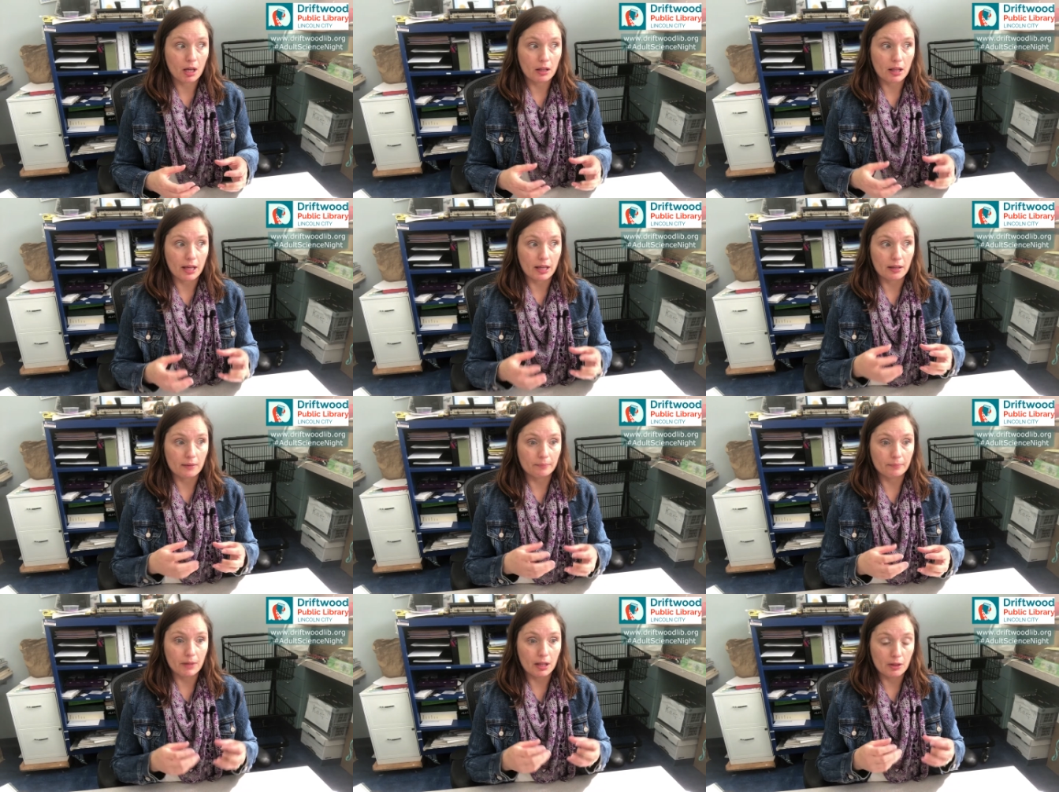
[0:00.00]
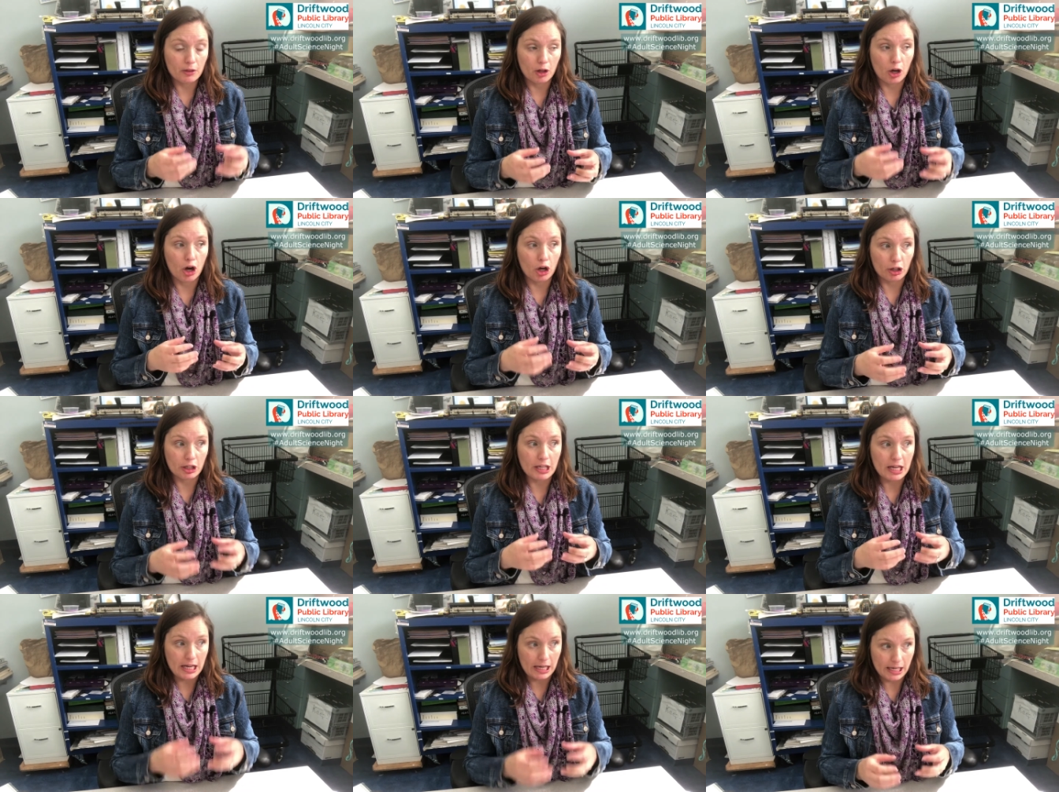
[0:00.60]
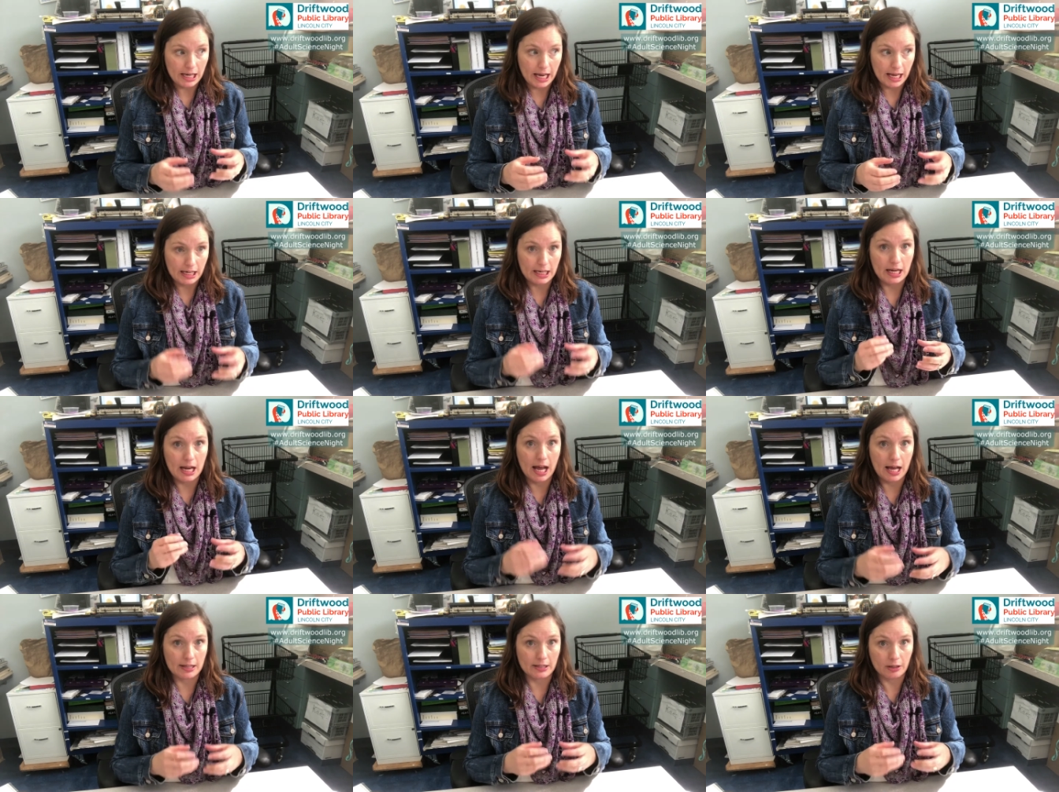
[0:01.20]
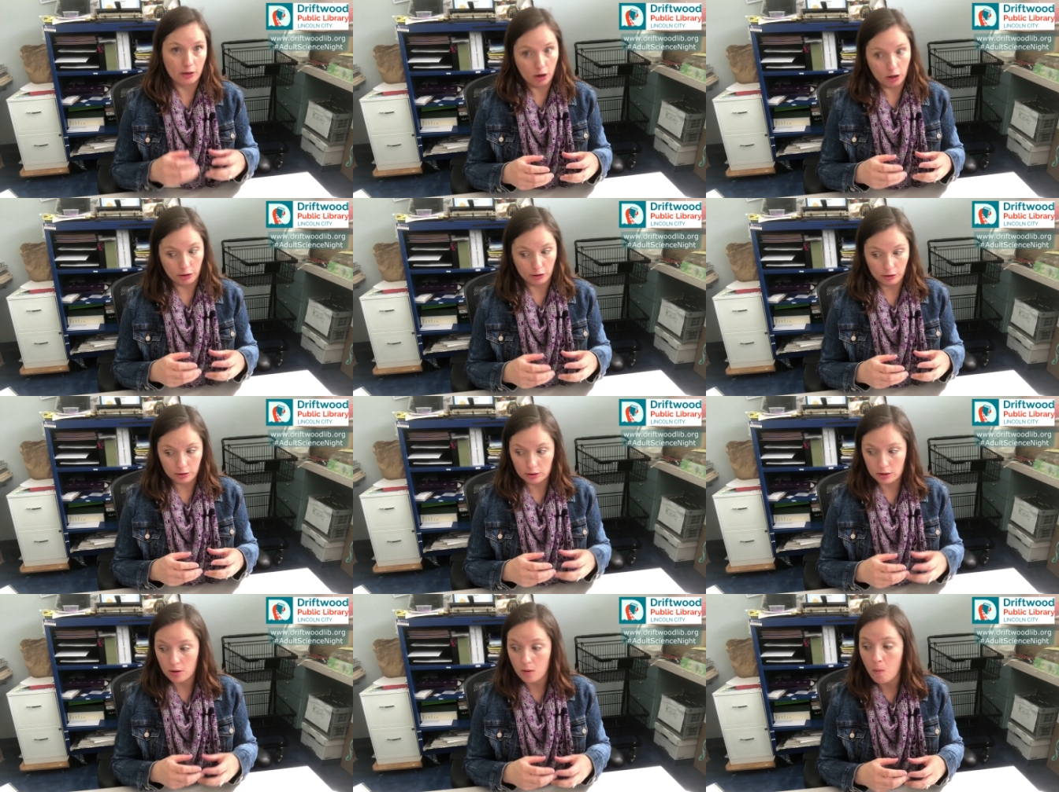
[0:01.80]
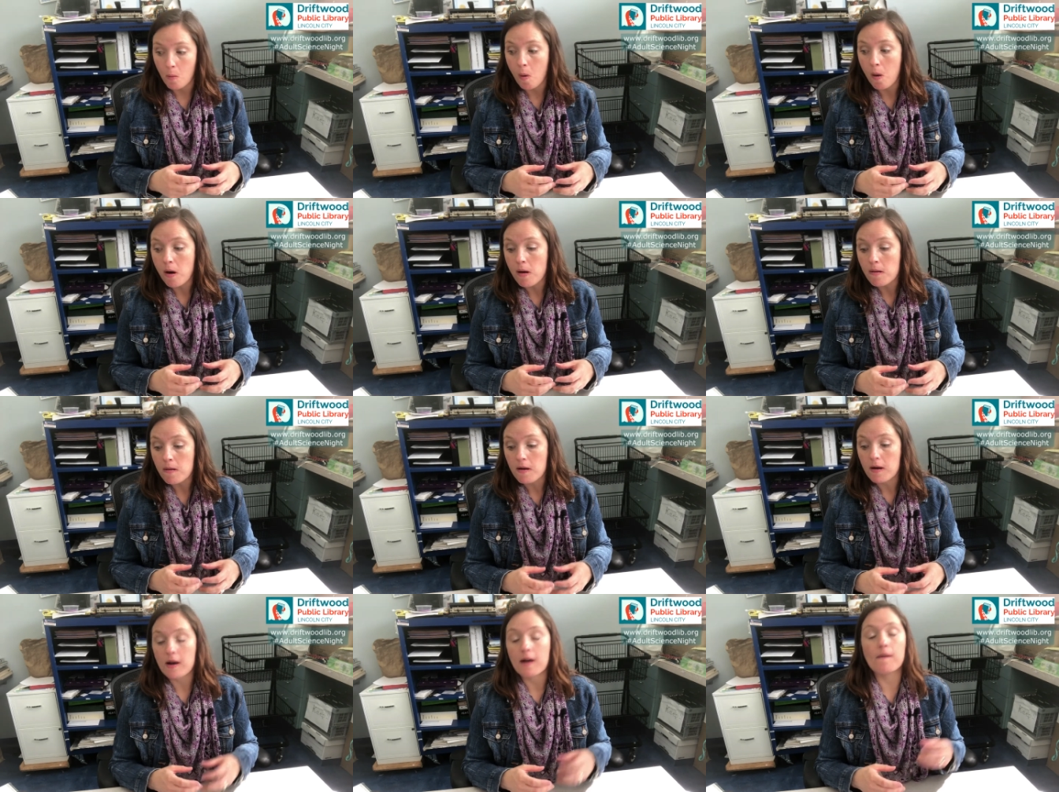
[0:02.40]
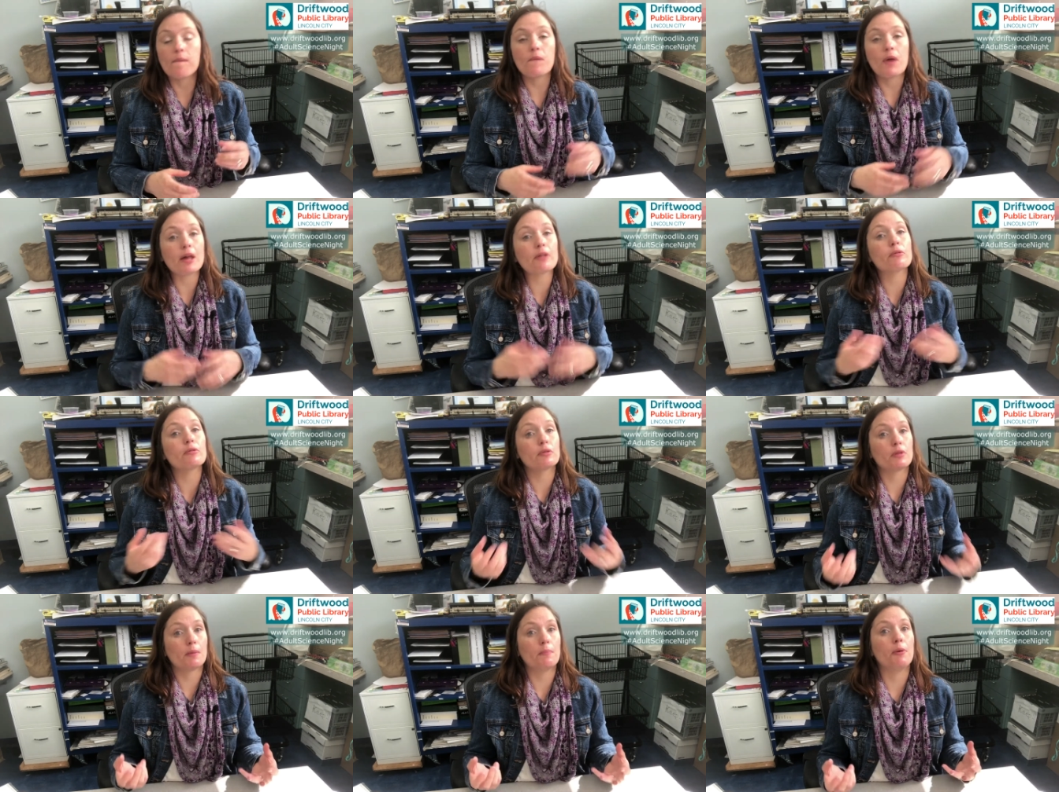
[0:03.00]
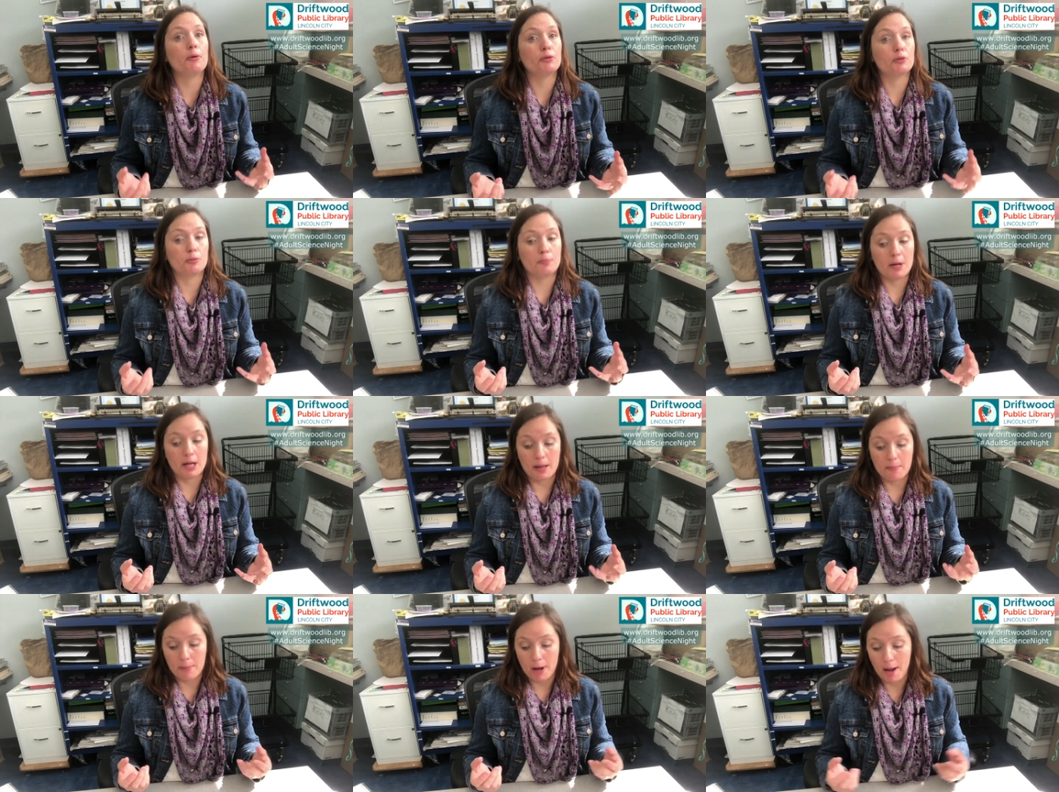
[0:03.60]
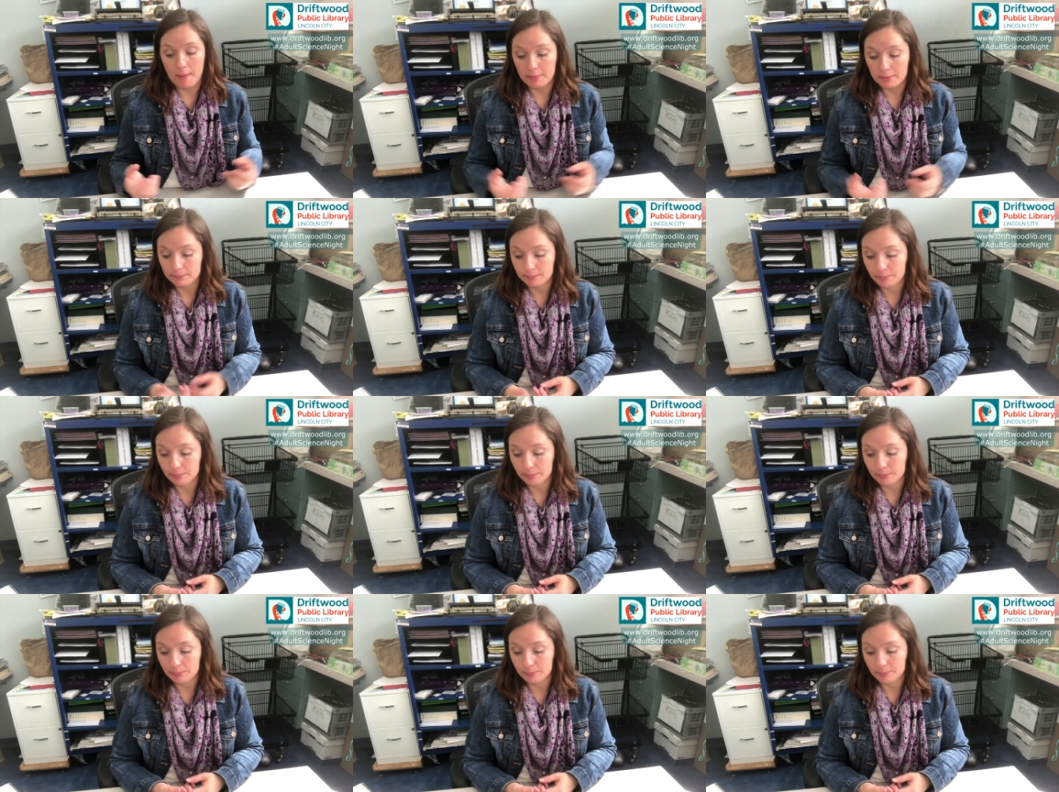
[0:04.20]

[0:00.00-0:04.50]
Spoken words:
like the hardening candy as it hardens. And that's what's supposed to make it pop.